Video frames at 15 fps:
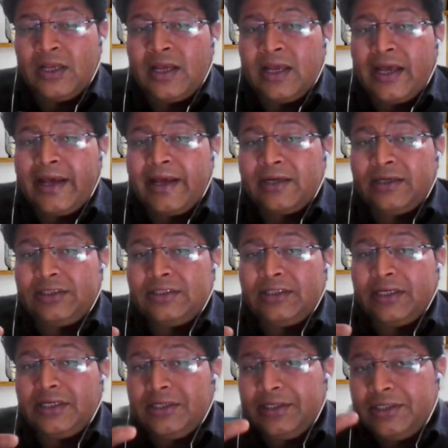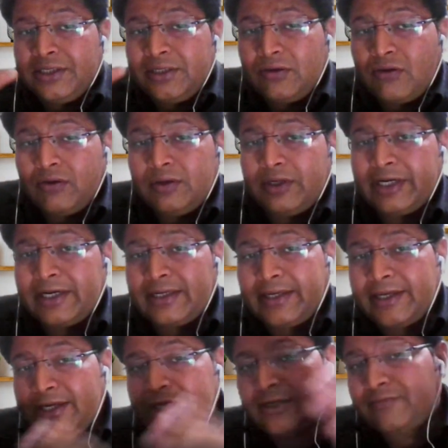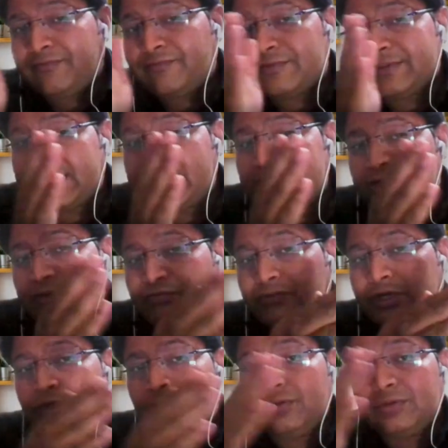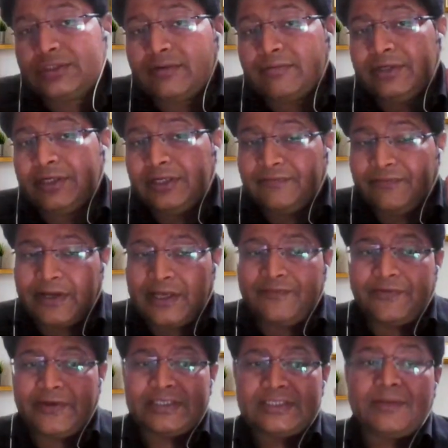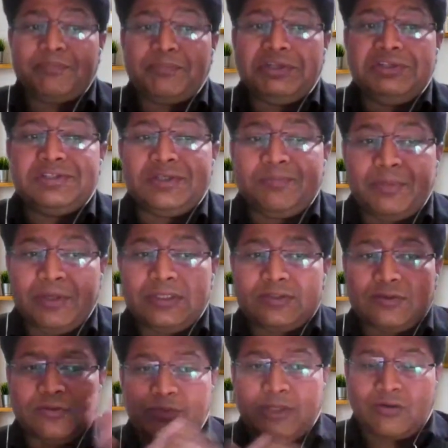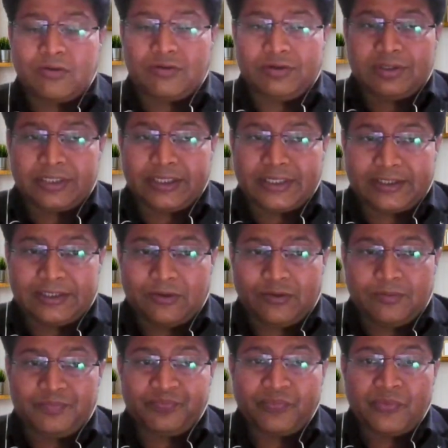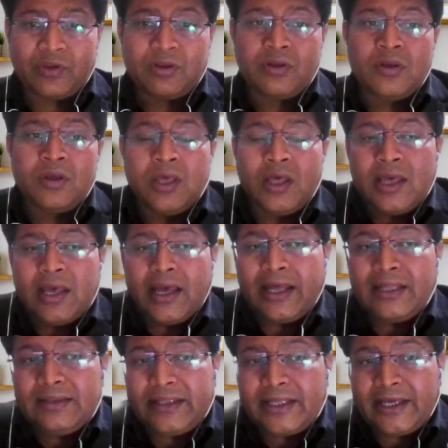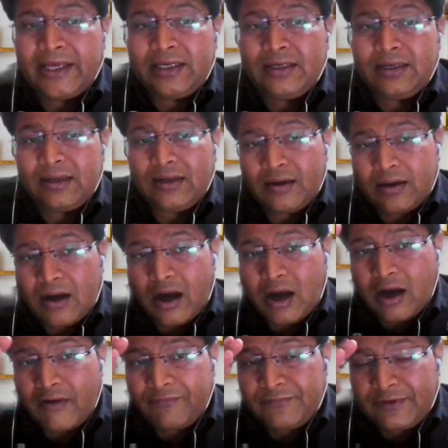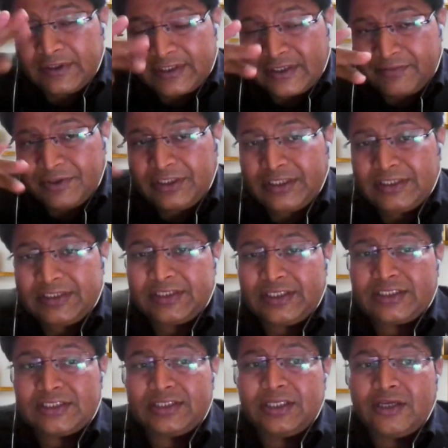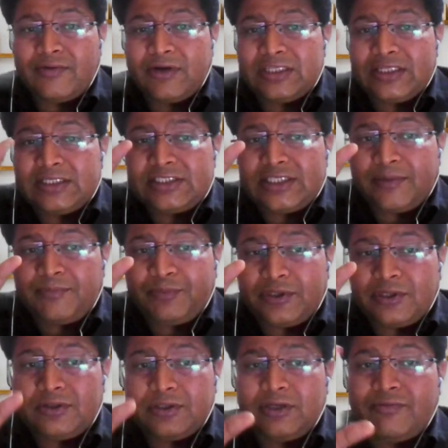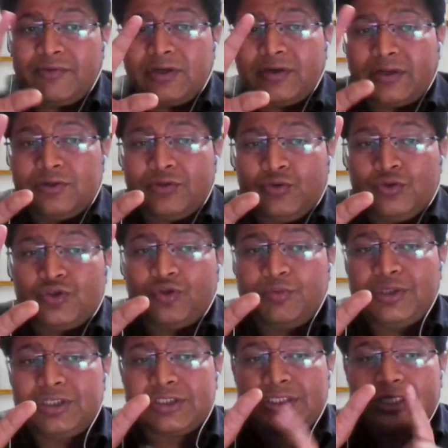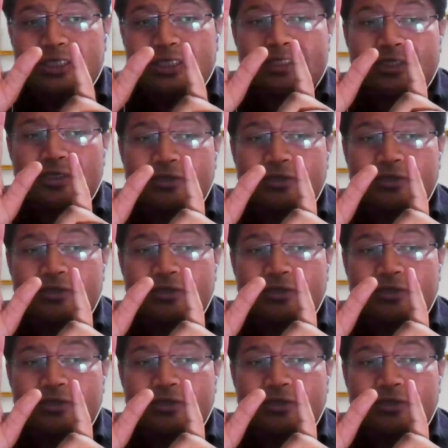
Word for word: and in the Indian Contract Act, section 1 to 75 has the principles of the contract law. And then after 76, there was the chapter, there were used to be six